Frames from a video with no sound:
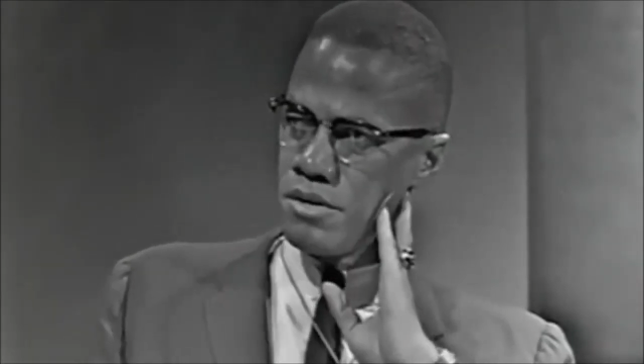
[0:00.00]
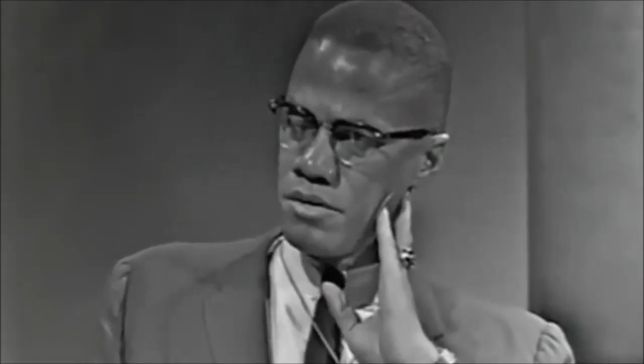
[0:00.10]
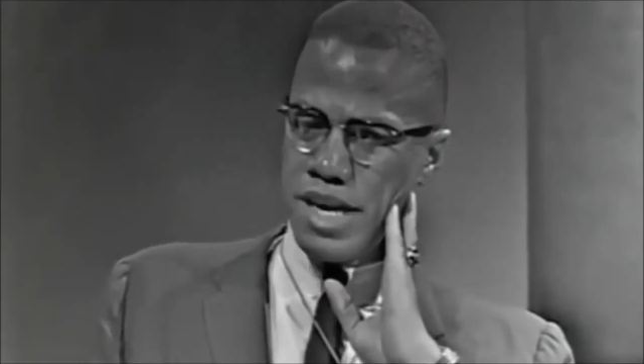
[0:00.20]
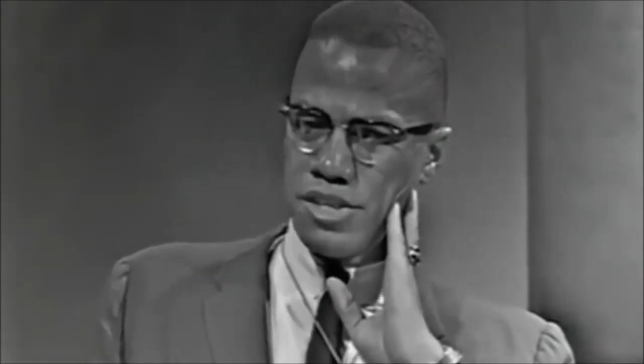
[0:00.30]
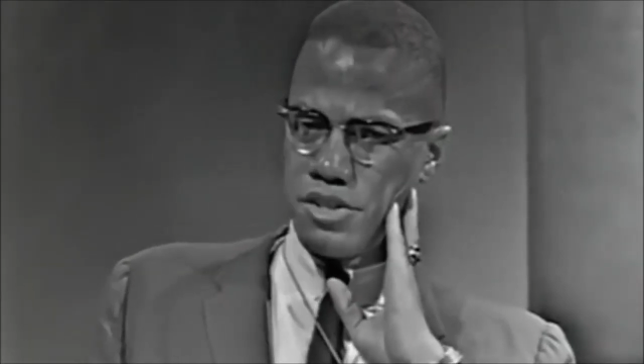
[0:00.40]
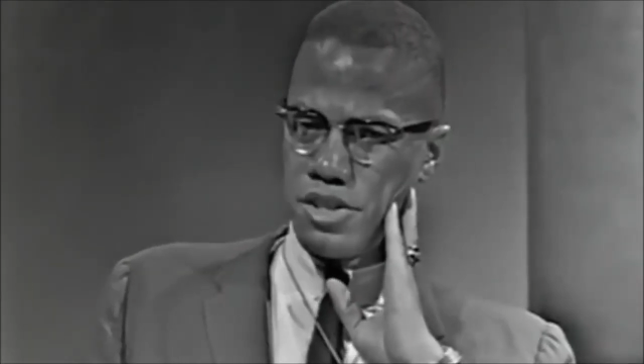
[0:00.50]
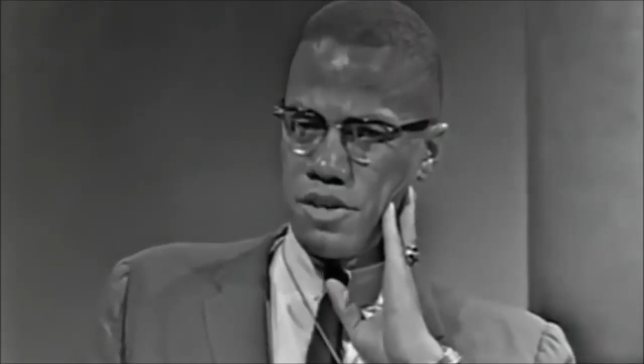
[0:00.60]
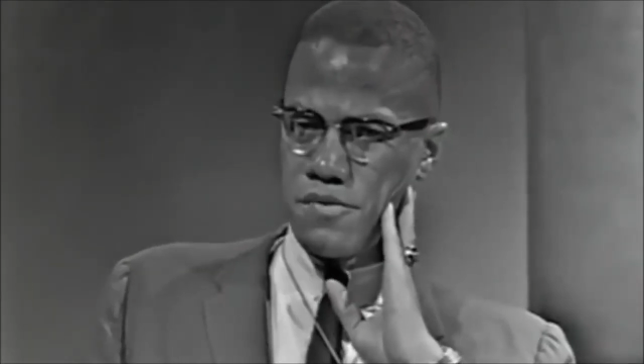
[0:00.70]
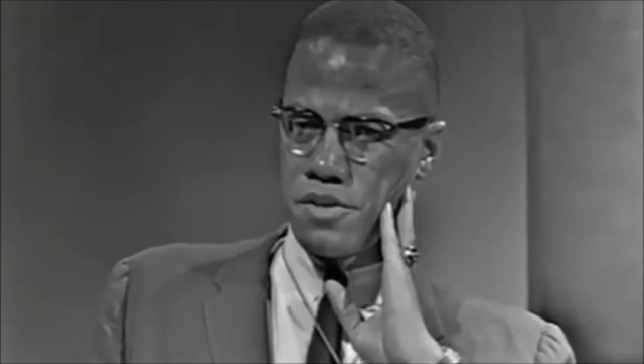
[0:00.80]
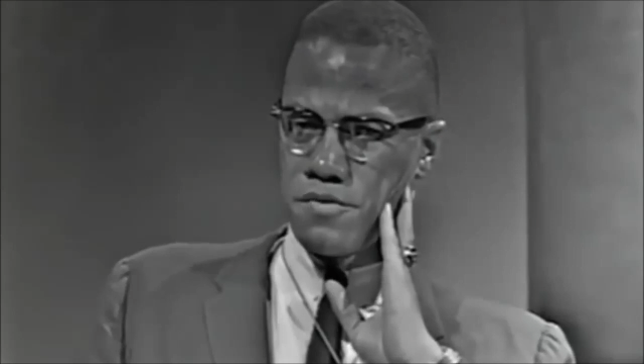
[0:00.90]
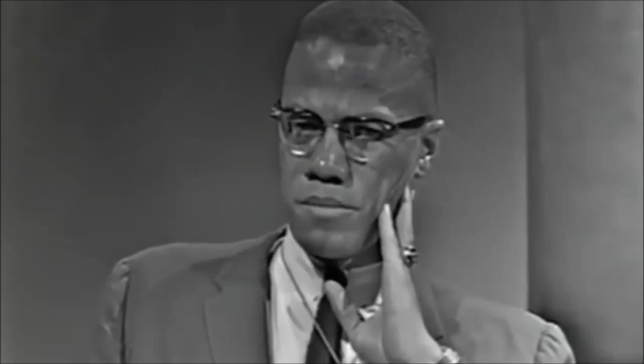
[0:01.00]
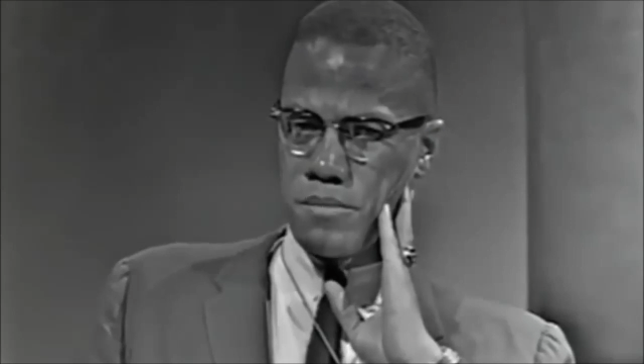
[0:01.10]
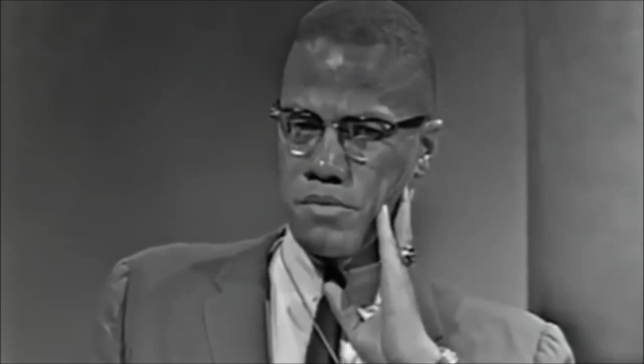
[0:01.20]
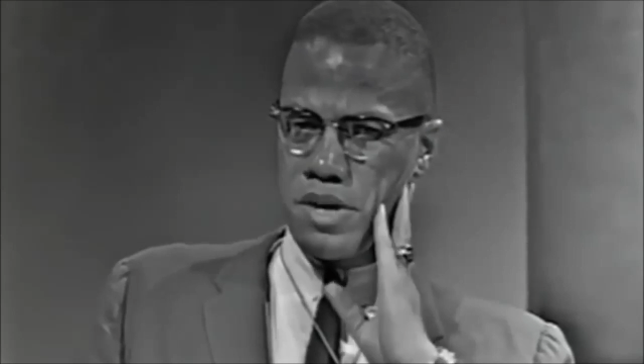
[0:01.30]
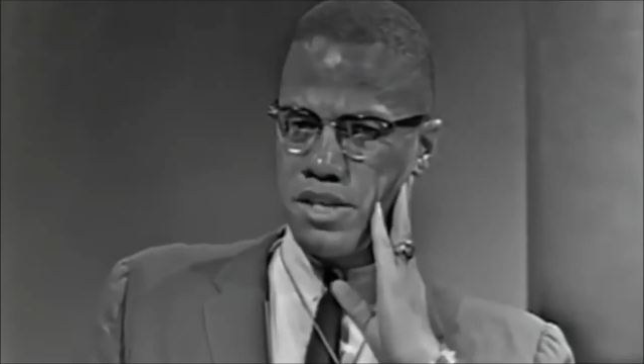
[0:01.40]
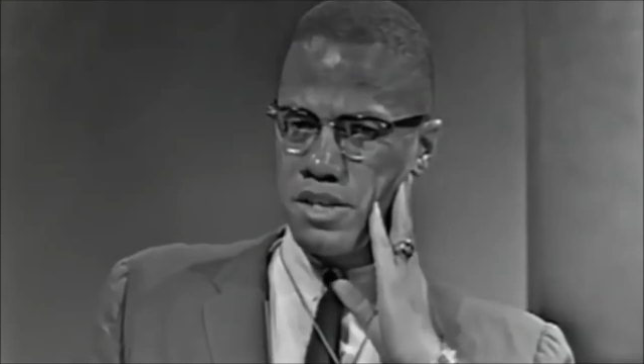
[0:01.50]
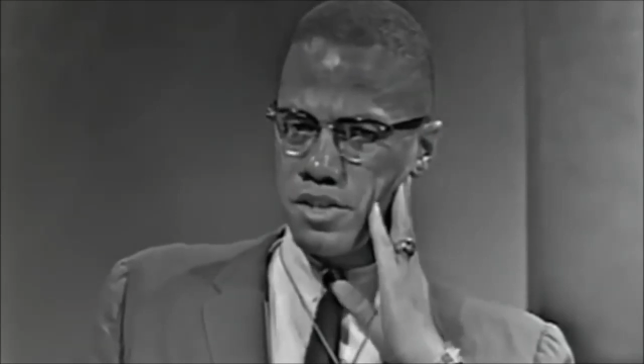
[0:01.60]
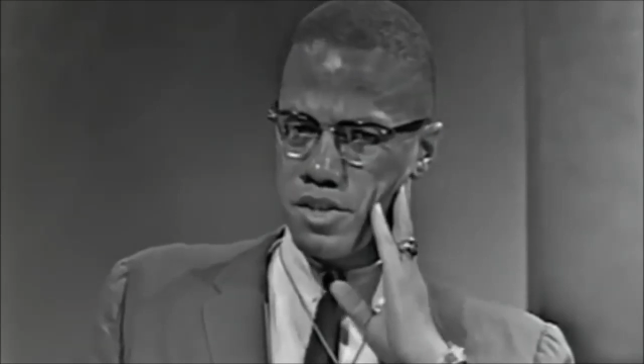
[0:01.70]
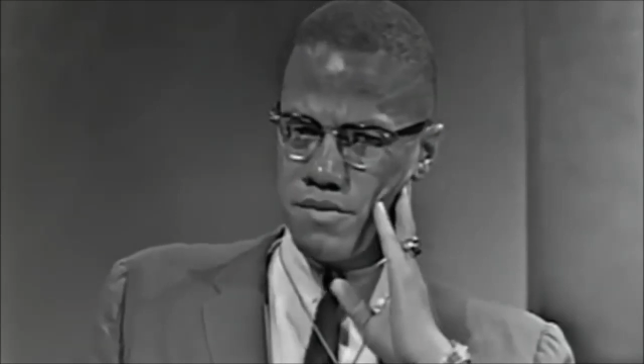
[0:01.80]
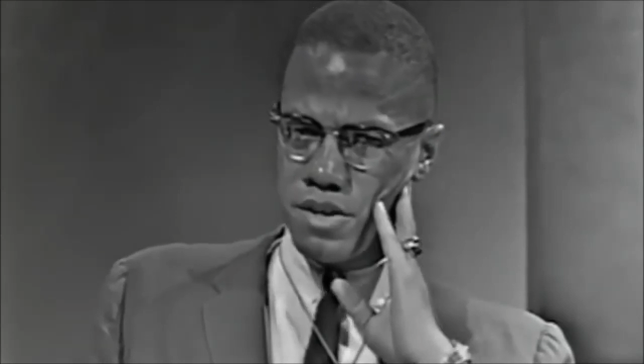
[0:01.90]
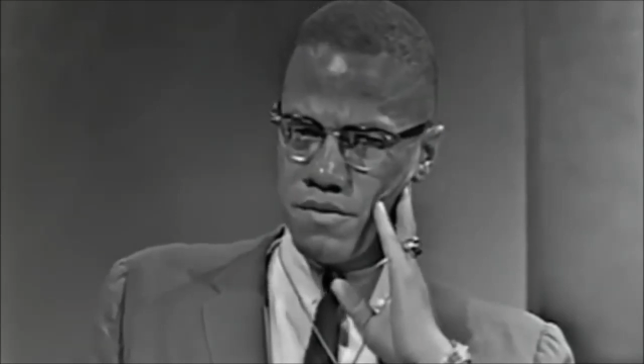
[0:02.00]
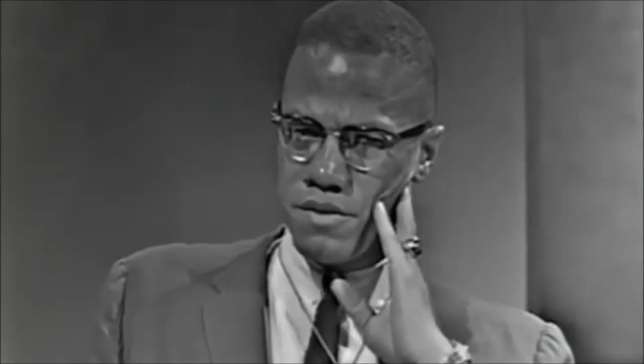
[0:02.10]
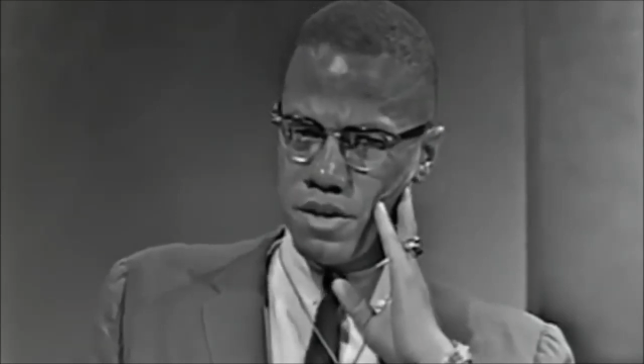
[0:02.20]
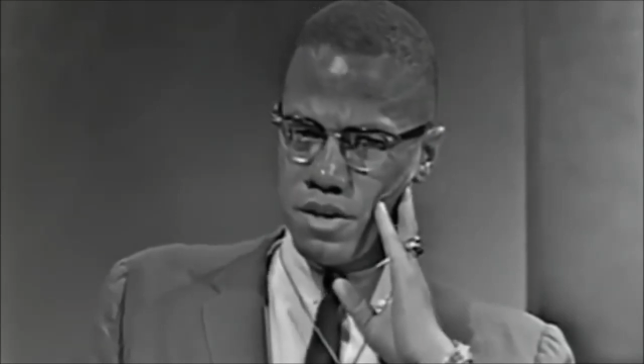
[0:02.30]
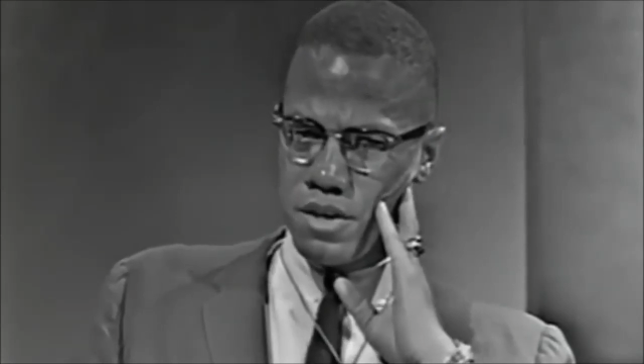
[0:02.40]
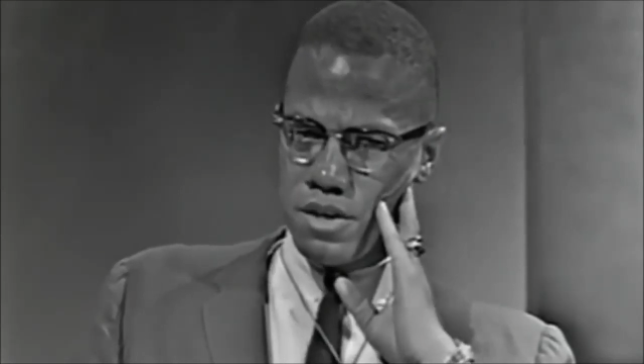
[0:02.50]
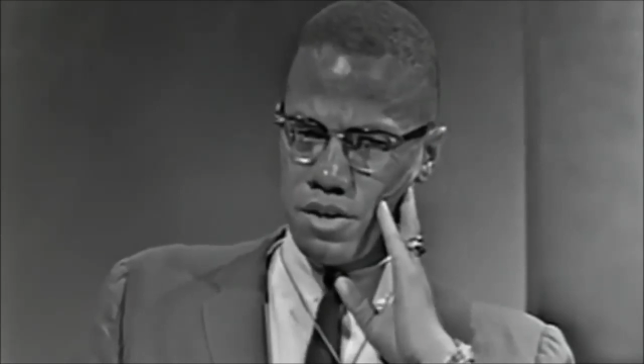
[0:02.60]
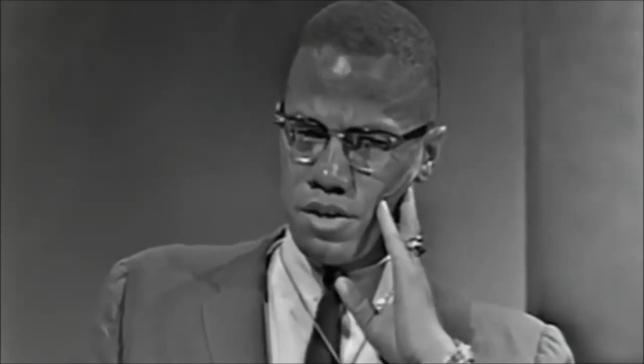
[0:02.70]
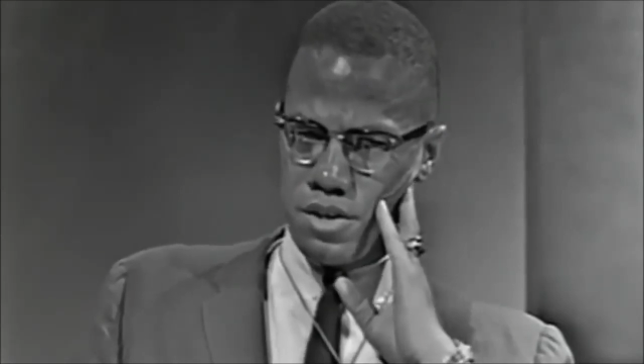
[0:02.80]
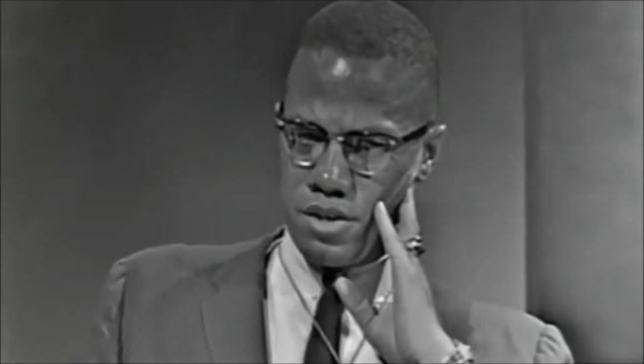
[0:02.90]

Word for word: who actually differs from the white conservative in,